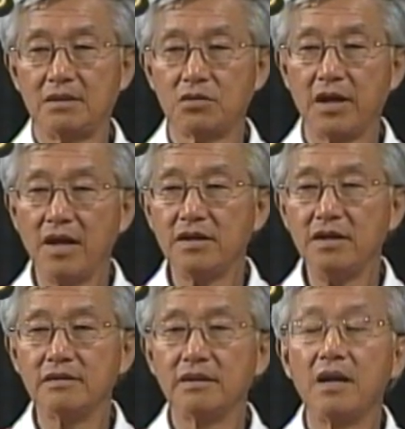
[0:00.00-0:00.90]

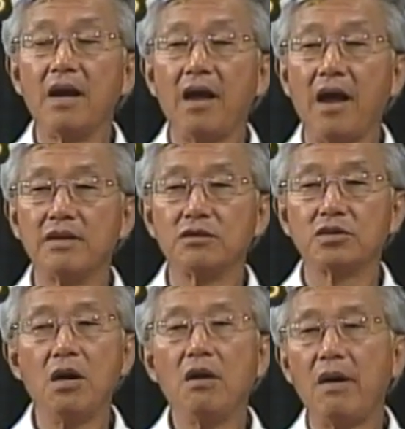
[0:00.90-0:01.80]
together, and you
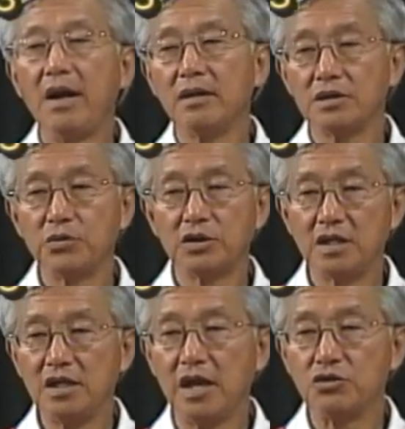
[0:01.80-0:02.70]
say, all right, let's put
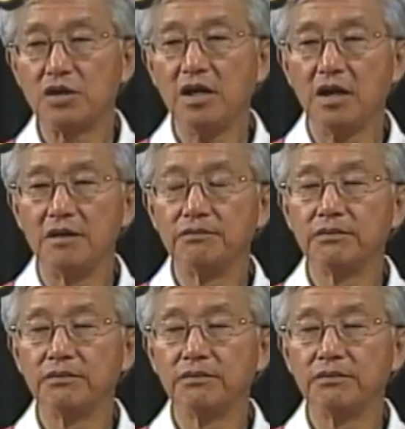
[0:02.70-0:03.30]
TH here.